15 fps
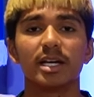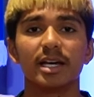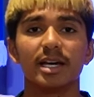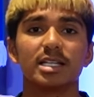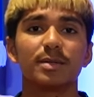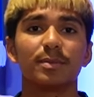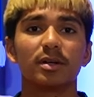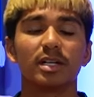
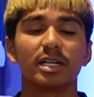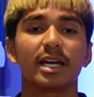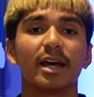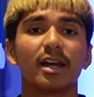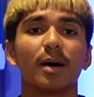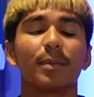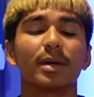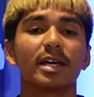his ability to
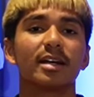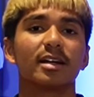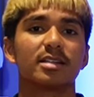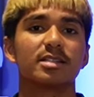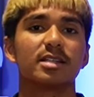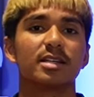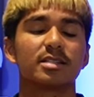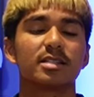get up and get
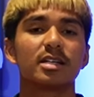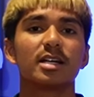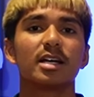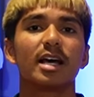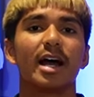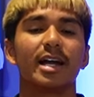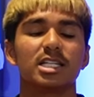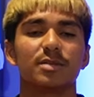assists
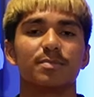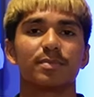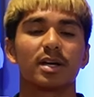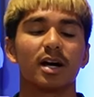and his